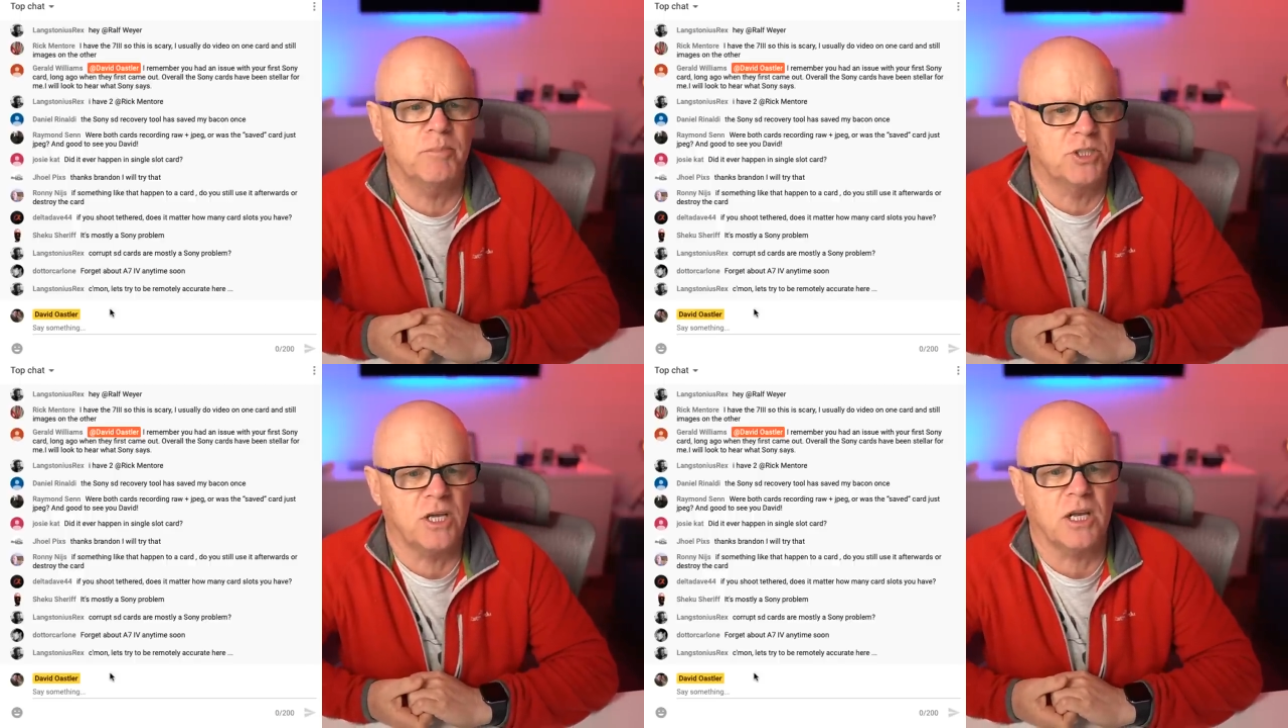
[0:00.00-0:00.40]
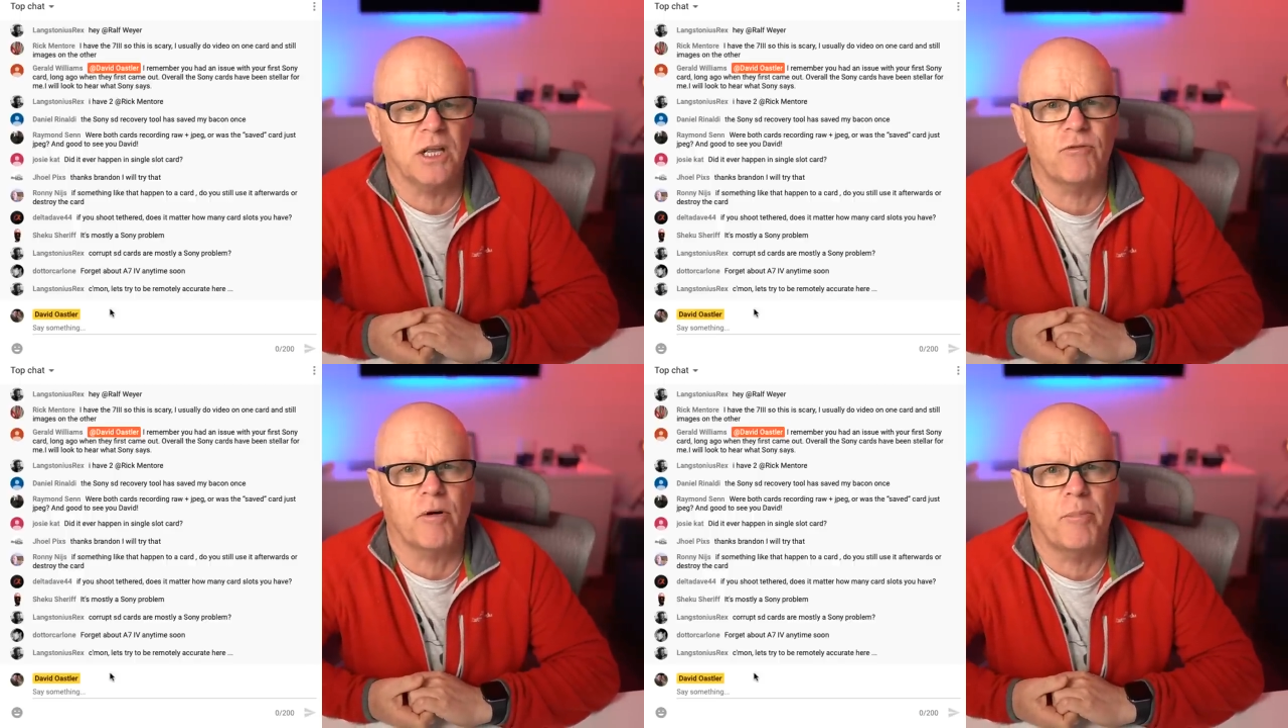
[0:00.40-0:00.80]

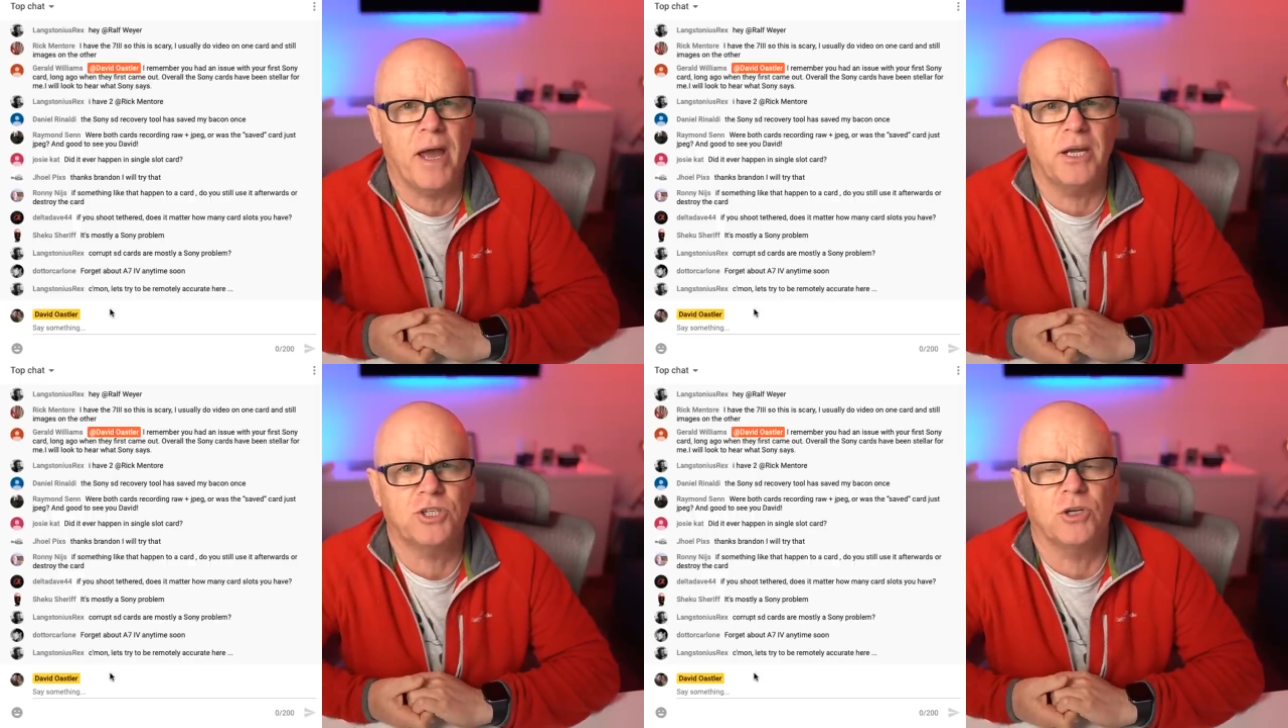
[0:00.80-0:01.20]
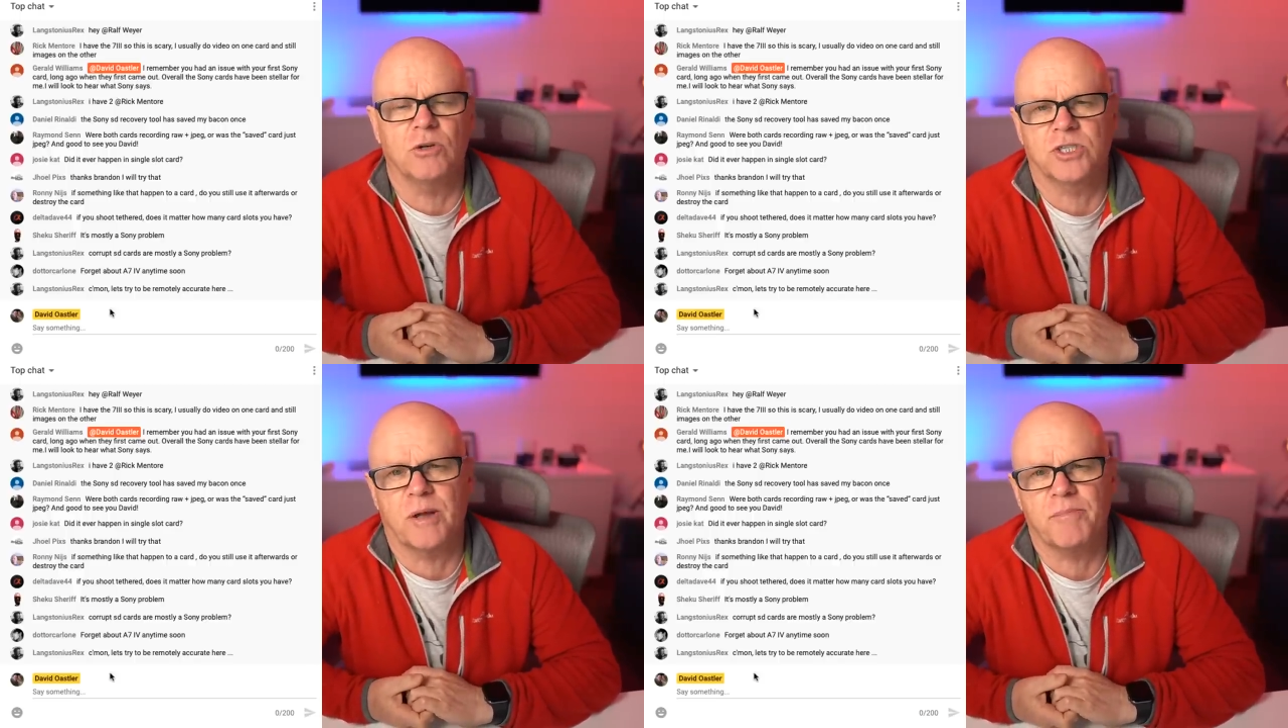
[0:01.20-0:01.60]
particularly for a paid shoot
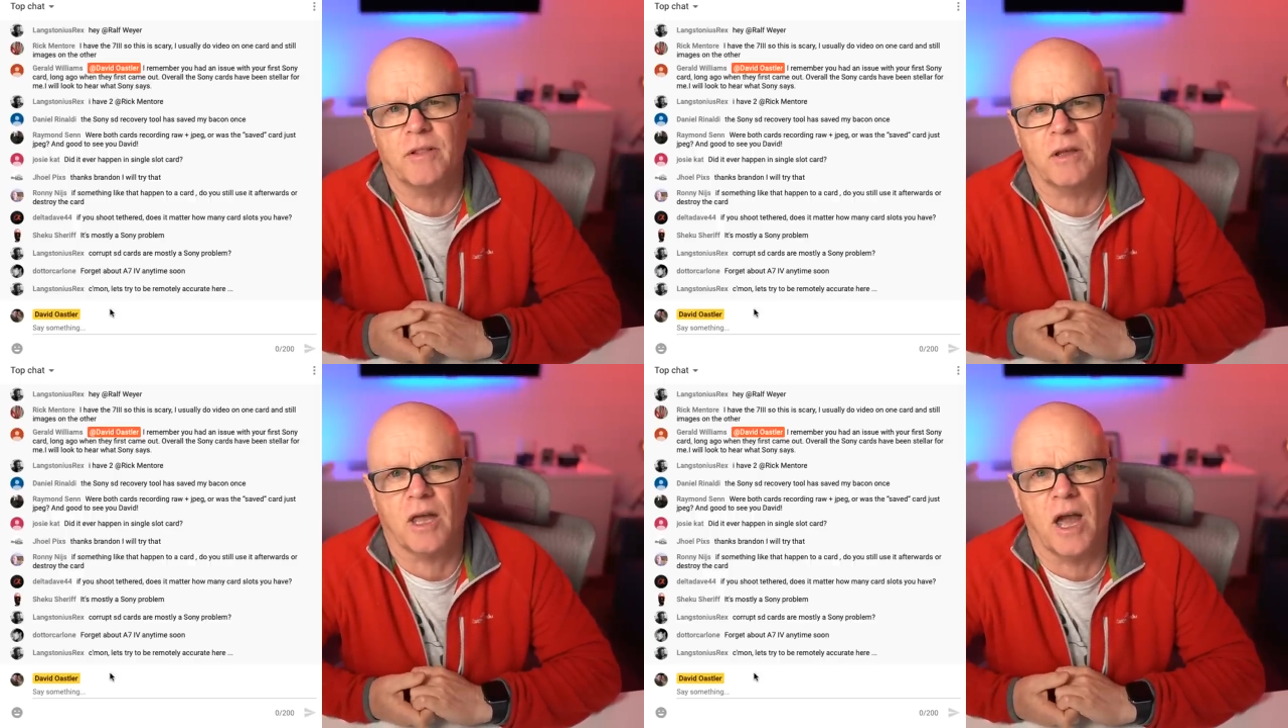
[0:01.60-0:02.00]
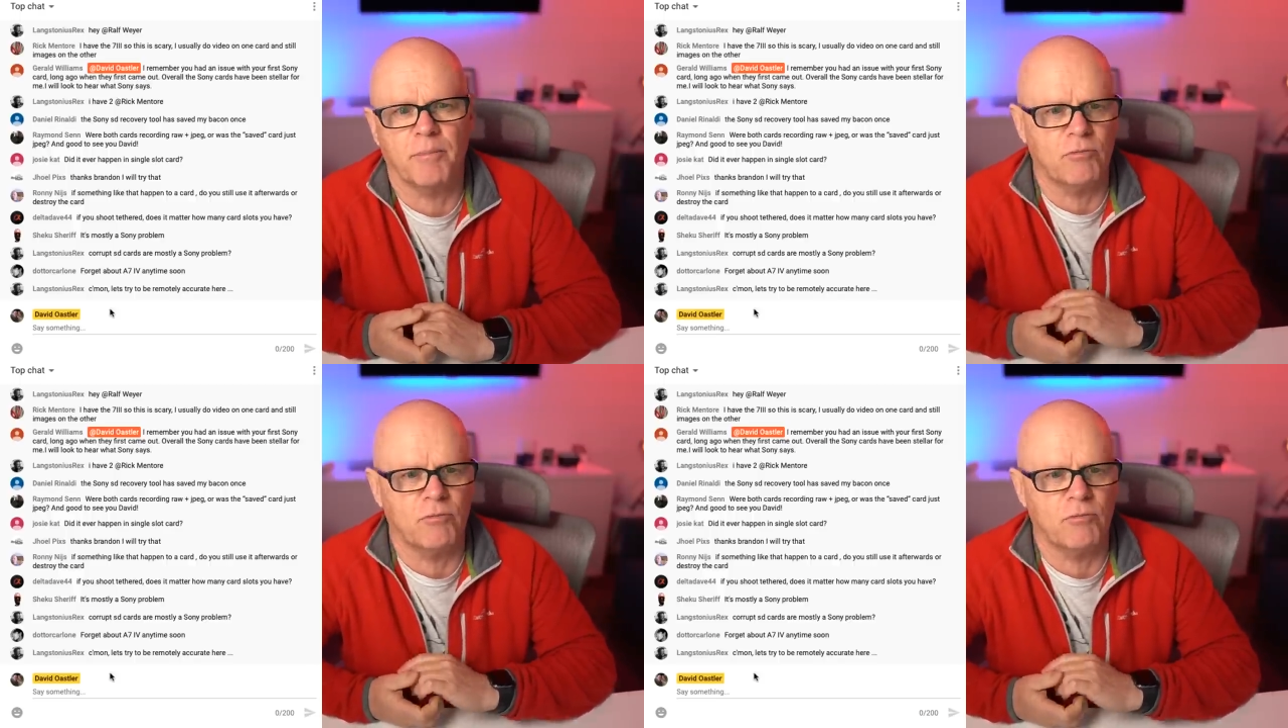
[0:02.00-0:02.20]
or something that can't be